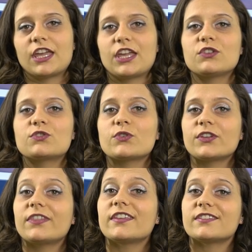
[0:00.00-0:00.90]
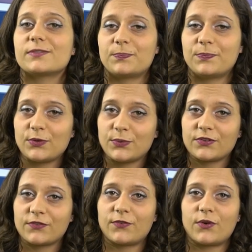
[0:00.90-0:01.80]
Enjoying this
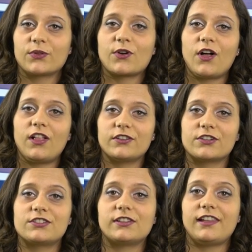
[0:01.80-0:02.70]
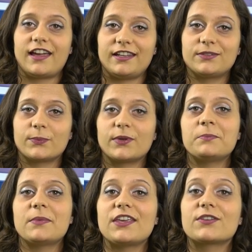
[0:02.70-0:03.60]
beautiful colored light will
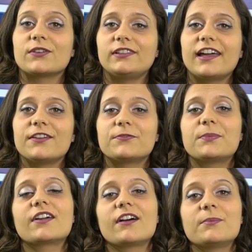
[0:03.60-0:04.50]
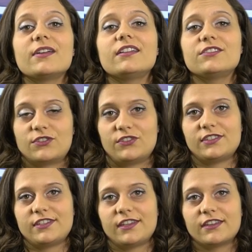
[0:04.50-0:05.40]
make your life become
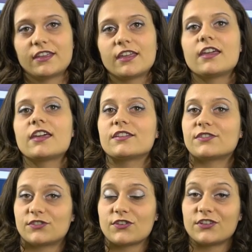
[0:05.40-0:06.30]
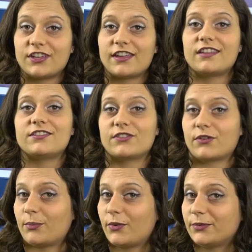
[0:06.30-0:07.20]
interesting, sturdy and
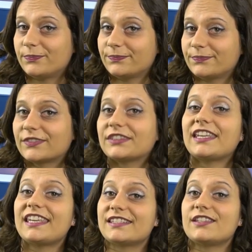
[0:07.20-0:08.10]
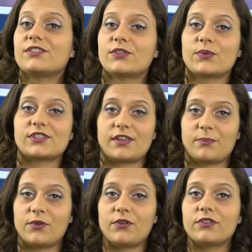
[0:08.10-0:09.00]
durable, easy to
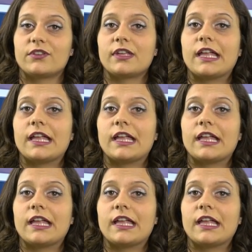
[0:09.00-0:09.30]
assemble,